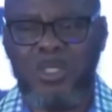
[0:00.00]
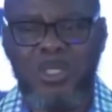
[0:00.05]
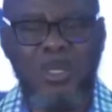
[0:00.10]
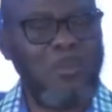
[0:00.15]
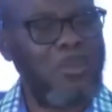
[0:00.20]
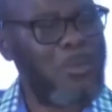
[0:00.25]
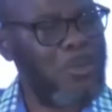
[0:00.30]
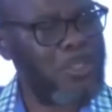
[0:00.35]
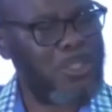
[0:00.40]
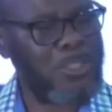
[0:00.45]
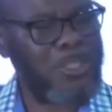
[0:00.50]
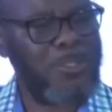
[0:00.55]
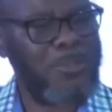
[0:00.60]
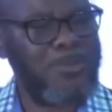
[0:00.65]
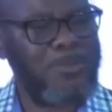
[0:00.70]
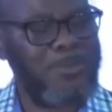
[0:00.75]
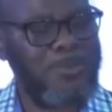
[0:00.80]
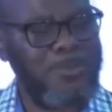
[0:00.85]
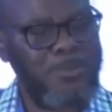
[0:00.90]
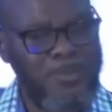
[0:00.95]
a brush,
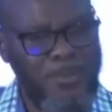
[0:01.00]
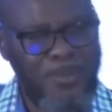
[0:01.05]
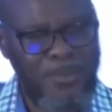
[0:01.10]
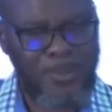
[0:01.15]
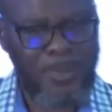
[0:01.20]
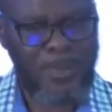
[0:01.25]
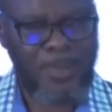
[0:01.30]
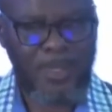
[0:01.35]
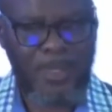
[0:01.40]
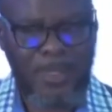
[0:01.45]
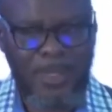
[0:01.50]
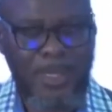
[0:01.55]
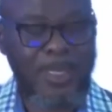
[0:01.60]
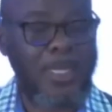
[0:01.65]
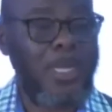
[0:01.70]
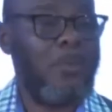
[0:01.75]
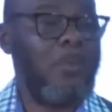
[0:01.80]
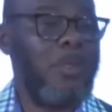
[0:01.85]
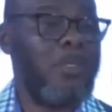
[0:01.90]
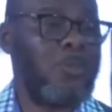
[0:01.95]
and I
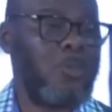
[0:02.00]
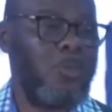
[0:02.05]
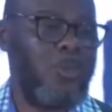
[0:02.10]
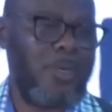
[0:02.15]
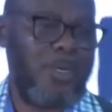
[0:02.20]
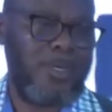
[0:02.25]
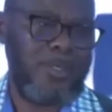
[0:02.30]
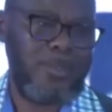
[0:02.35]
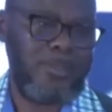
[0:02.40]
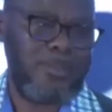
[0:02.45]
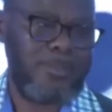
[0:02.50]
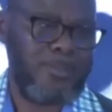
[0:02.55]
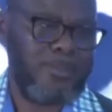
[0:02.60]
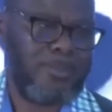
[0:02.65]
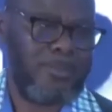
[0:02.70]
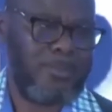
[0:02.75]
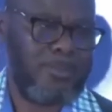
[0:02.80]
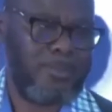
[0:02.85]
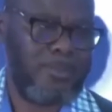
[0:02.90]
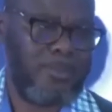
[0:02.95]
went to her,
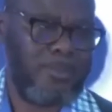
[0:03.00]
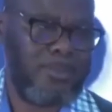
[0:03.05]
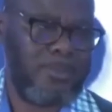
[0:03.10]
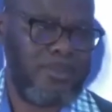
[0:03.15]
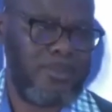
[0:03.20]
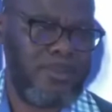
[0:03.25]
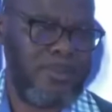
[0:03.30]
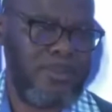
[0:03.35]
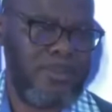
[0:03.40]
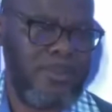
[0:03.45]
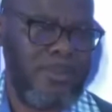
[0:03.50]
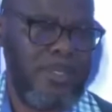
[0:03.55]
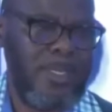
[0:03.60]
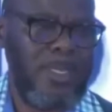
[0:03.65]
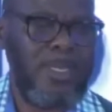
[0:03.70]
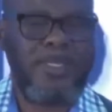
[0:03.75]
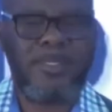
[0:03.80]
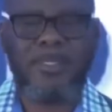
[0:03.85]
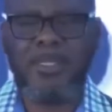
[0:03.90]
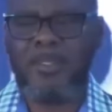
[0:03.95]
and I
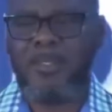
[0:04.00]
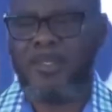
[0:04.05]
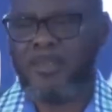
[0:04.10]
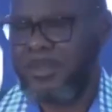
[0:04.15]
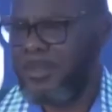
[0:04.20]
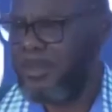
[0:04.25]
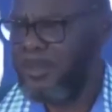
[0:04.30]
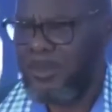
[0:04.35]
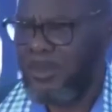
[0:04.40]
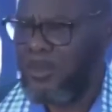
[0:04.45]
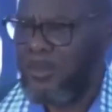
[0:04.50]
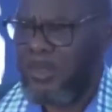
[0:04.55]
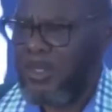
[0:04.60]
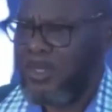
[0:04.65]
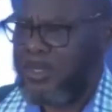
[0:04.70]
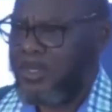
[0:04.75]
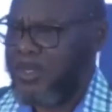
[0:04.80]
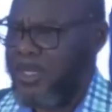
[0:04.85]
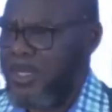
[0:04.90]
said, oh, don't worry, sister,